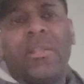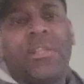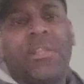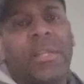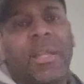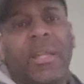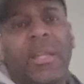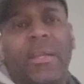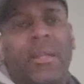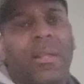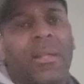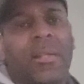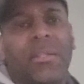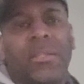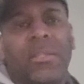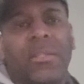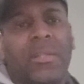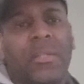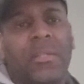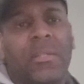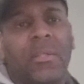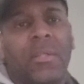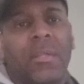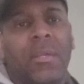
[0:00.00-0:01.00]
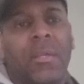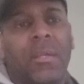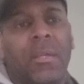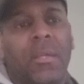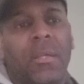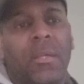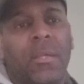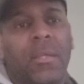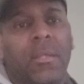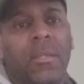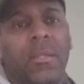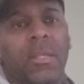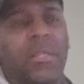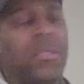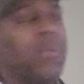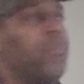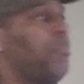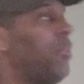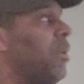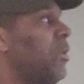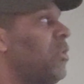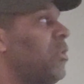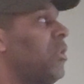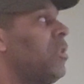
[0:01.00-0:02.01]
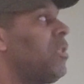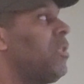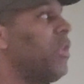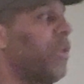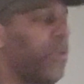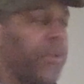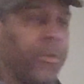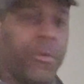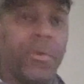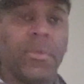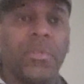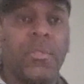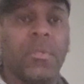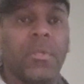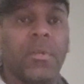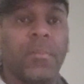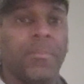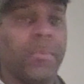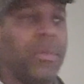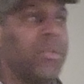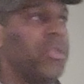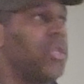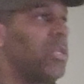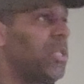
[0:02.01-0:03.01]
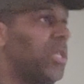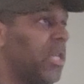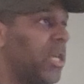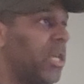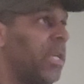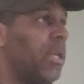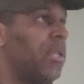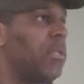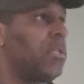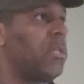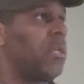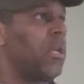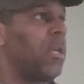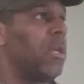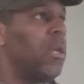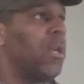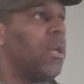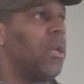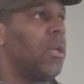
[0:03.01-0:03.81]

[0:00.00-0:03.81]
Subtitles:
into that nonsense. These are a bunch of nerds, a bunch of kids.